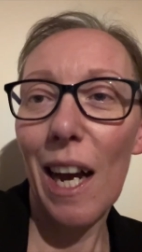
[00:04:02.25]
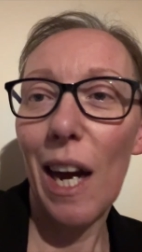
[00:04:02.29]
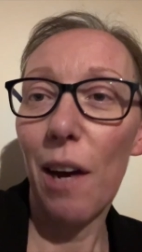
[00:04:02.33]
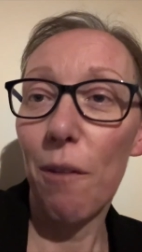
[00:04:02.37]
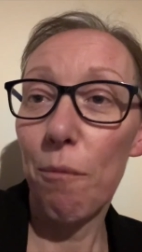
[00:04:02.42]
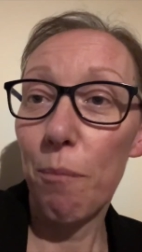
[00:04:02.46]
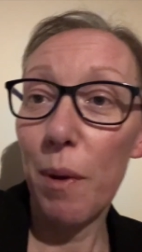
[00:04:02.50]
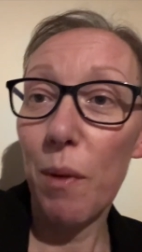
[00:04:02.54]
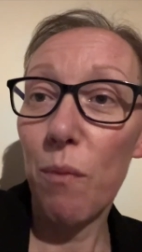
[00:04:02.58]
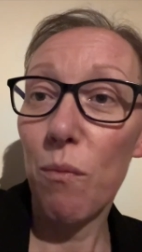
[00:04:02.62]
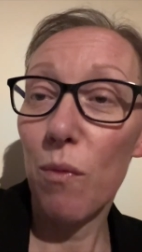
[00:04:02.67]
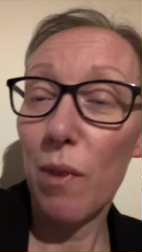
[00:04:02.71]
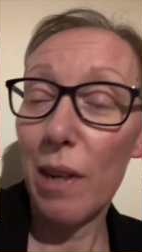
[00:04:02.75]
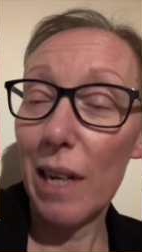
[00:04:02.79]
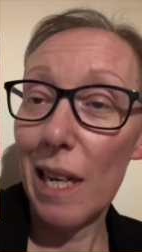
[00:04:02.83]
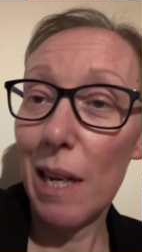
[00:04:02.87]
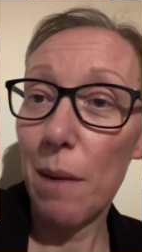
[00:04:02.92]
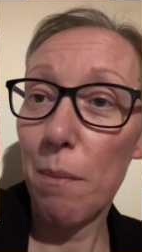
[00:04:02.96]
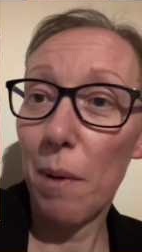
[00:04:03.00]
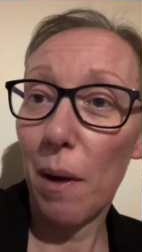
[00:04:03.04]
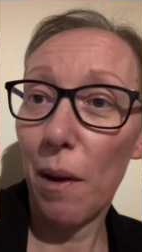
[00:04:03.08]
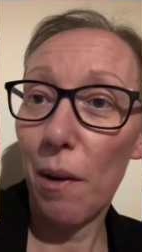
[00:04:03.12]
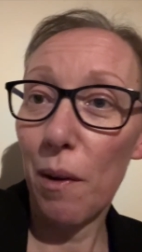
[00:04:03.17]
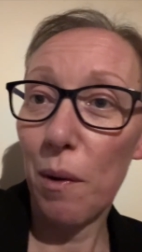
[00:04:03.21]
I've been
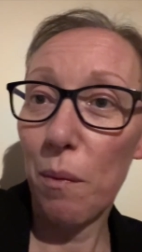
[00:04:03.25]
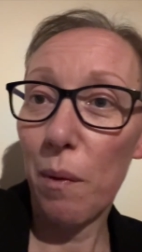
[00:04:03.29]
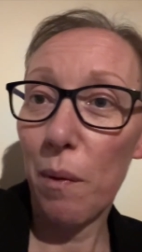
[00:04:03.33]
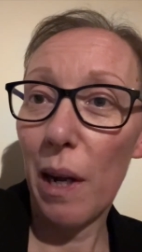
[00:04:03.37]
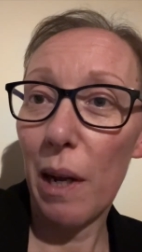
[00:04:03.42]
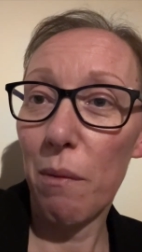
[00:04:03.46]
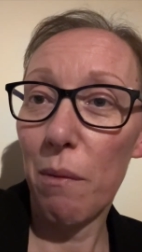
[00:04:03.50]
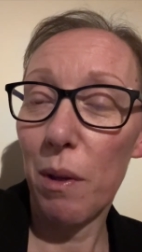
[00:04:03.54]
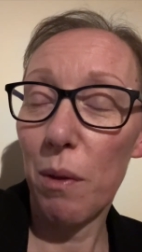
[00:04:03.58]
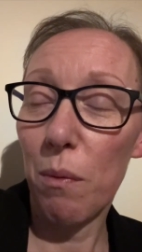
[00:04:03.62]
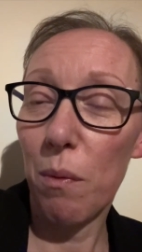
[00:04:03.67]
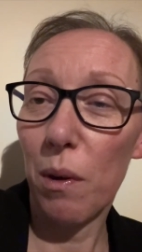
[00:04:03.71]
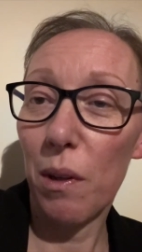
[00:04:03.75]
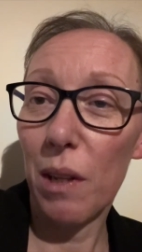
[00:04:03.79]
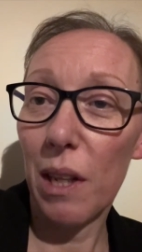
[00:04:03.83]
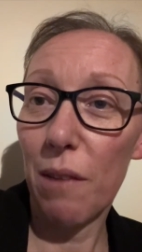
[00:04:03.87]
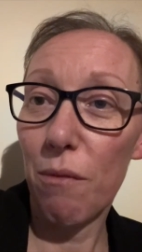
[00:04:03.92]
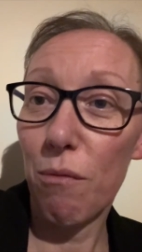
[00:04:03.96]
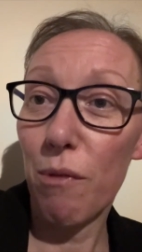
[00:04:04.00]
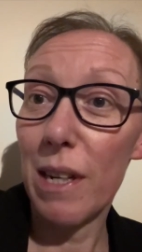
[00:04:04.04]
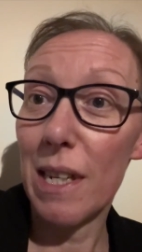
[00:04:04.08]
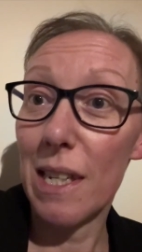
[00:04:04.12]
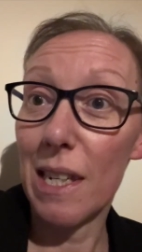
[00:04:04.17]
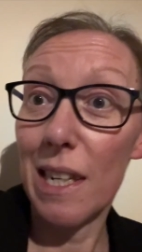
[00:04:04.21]
really blown away with what
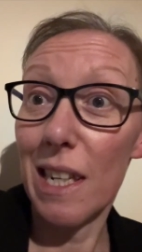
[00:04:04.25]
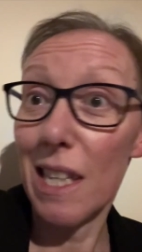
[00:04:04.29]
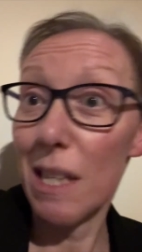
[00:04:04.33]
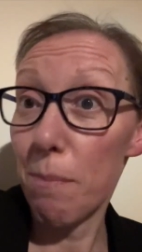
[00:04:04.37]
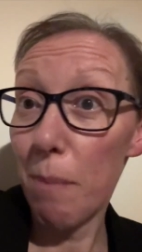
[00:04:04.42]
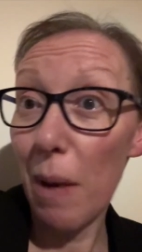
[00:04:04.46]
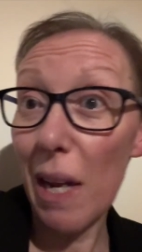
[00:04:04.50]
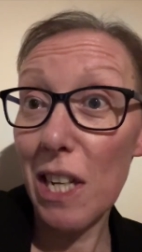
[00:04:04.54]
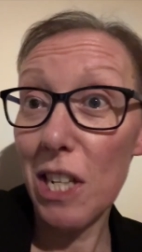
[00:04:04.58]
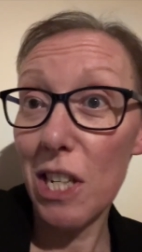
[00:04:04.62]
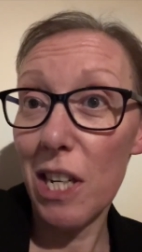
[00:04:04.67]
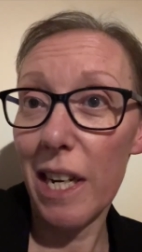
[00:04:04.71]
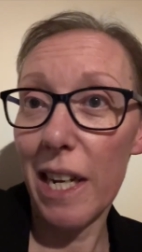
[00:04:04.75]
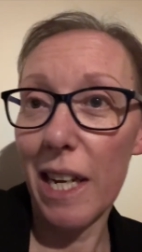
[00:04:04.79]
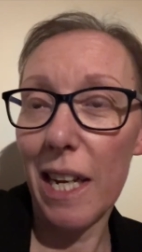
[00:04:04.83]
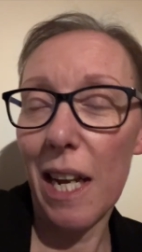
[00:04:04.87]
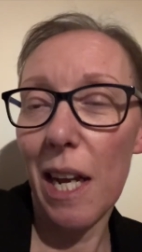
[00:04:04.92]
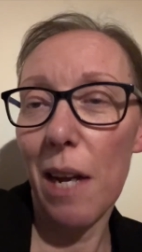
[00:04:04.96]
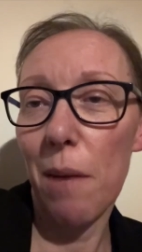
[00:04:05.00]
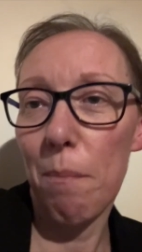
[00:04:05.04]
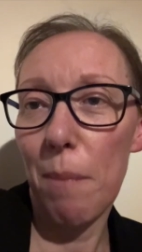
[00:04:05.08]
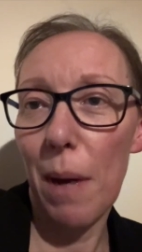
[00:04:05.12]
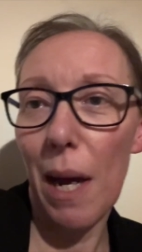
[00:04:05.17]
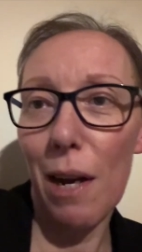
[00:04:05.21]
they've written, especially
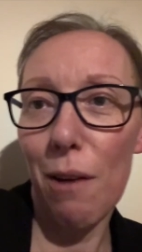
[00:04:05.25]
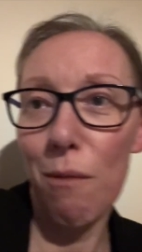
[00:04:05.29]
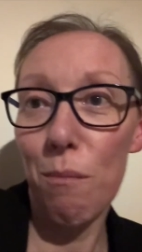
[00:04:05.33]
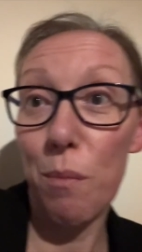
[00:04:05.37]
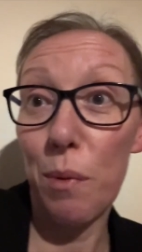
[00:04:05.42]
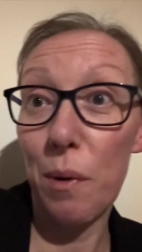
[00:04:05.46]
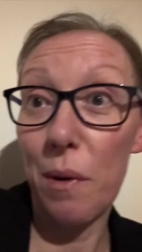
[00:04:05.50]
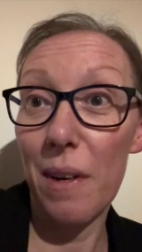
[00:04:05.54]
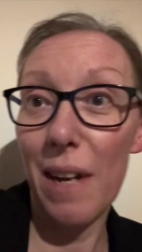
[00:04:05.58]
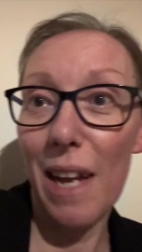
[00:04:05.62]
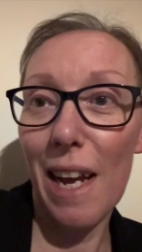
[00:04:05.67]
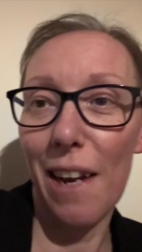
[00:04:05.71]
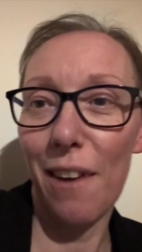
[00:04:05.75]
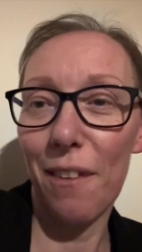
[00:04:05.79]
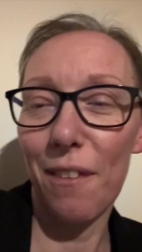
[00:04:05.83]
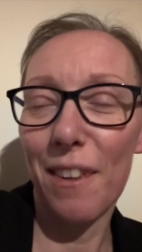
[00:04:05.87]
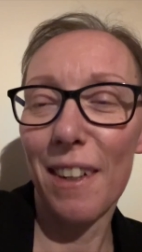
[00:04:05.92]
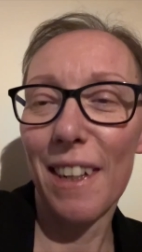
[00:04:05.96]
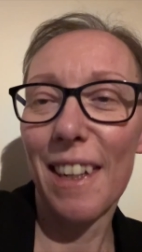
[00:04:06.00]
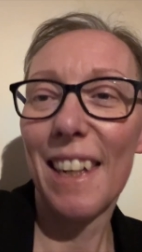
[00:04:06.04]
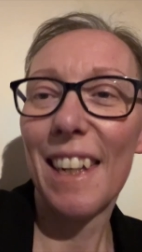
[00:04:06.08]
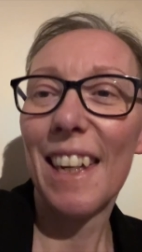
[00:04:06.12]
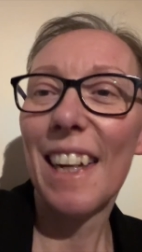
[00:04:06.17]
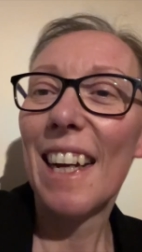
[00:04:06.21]
about Brunel.
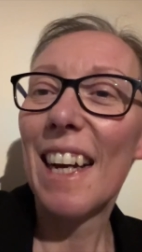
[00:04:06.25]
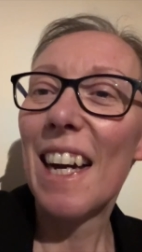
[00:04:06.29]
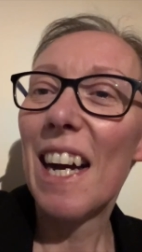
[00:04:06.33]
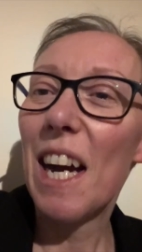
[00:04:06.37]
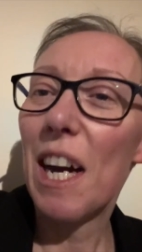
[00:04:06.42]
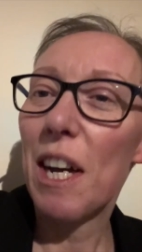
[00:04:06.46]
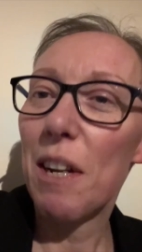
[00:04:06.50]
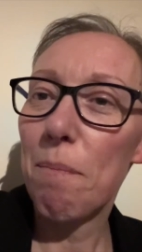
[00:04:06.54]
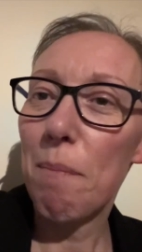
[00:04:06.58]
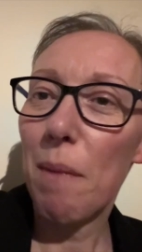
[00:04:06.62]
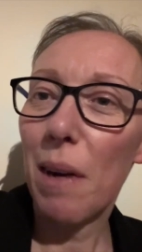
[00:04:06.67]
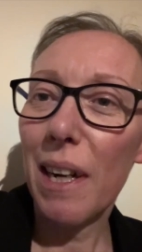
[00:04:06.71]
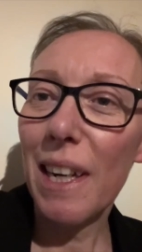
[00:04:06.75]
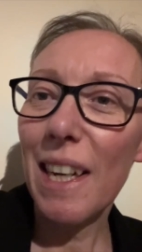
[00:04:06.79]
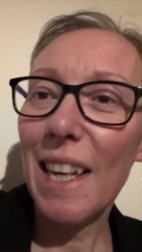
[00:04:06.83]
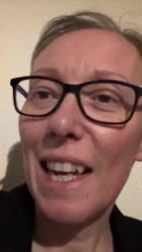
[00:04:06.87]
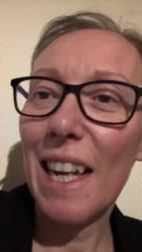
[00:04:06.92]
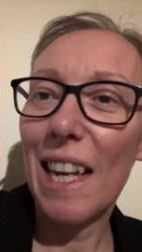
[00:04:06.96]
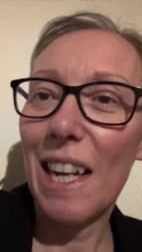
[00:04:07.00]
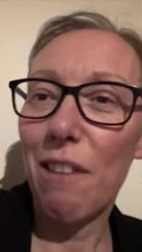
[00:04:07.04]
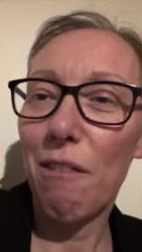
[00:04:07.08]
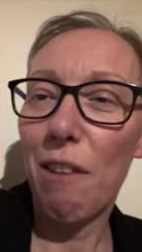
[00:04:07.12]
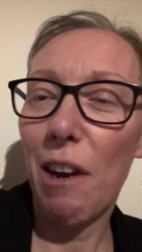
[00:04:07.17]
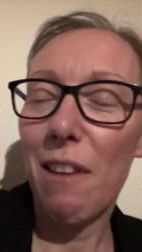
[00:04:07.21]
And my
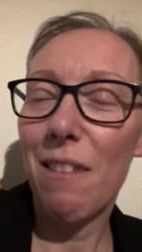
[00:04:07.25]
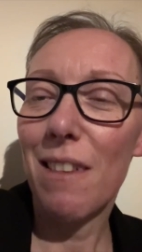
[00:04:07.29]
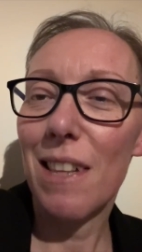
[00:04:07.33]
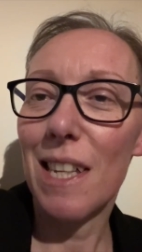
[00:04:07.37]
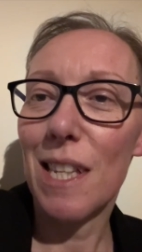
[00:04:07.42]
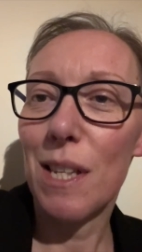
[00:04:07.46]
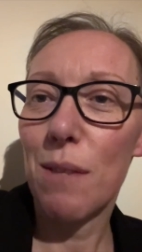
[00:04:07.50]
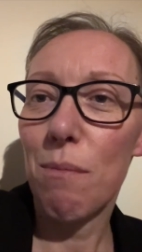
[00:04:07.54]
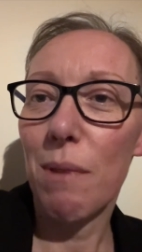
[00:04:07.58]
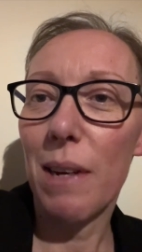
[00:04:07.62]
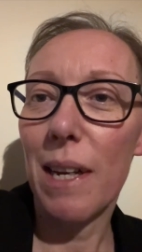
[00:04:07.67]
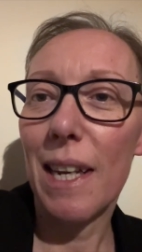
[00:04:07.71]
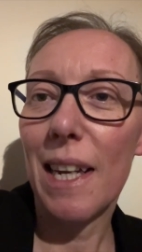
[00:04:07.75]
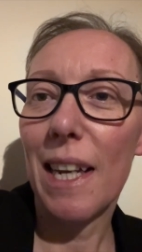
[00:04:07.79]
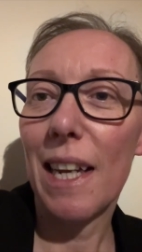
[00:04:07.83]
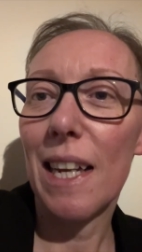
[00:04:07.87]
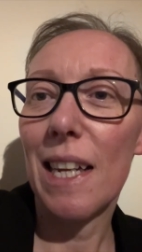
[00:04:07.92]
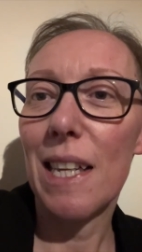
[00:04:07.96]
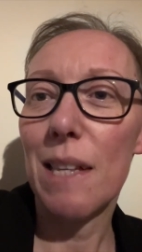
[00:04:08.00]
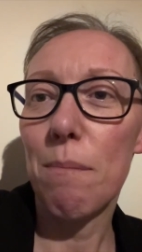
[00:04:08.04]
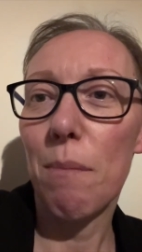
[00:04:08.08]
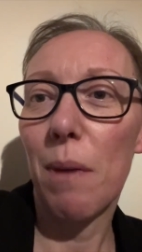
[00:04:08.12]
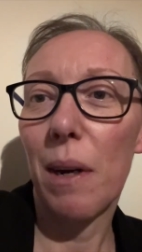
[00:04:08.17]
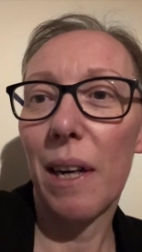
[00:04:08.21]
hero this week
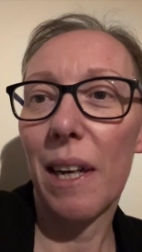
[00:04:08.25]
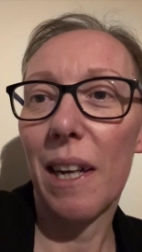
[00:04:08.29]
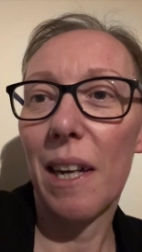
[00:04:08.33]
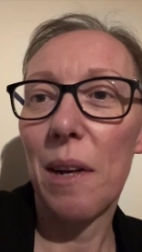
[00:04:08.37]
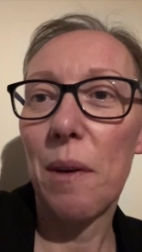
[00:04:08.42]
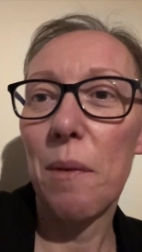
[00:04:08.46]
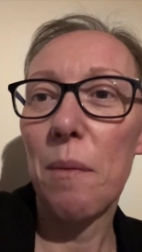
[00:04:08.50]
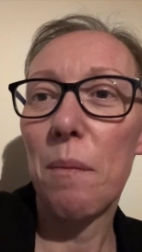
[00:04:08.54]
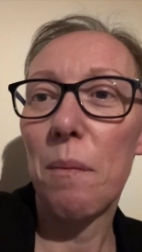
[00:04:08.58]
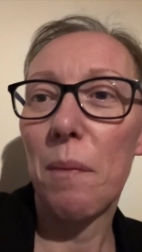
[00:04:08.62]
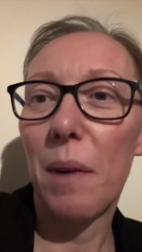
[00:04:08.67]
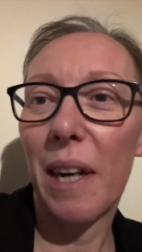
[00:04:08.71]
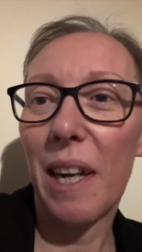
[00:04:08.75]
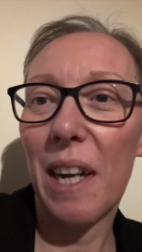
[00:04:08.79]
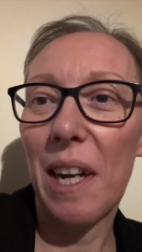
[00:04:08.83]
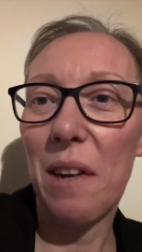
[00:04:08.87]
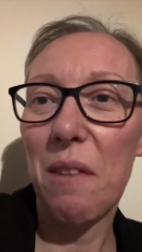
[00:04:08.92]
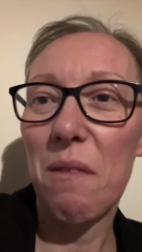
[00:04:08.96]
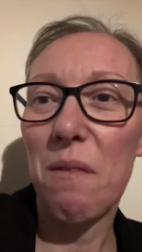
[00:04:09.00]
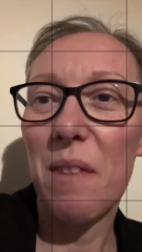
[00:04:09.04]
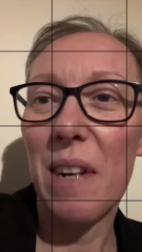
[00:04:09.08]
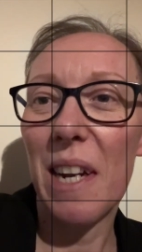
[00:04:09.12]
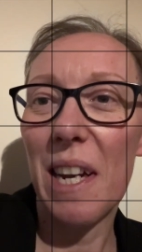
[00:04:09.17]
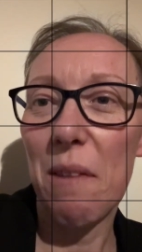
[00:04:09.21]
is Maya.
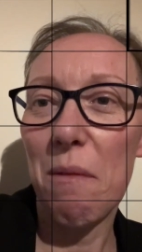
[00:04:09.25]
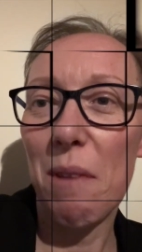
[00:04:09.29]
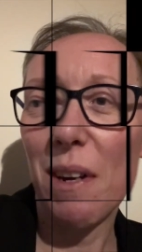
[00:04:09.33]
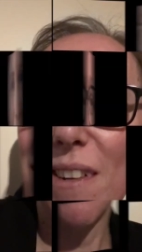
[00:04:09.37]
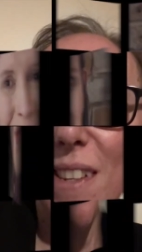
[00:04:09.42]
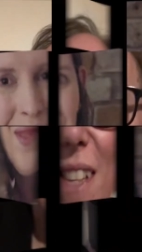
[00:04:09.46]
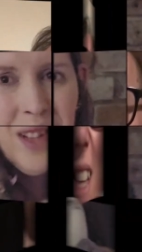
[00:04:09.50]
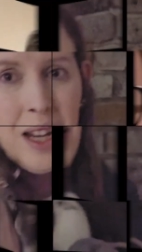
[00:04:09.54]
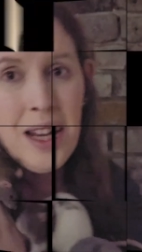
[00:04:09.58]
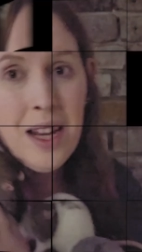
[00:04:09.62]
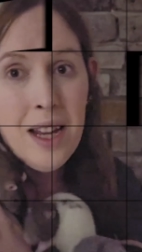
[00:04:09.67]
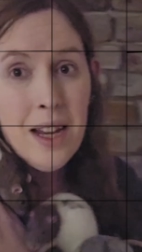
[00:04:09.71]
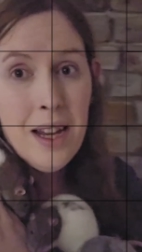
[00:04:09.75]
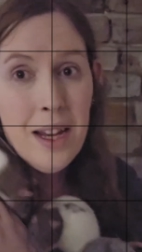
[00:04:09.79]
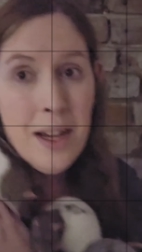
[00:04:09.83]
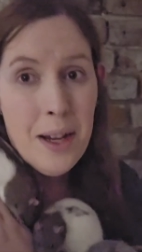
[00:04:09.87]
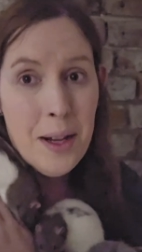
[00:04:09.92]
Maya, really well done.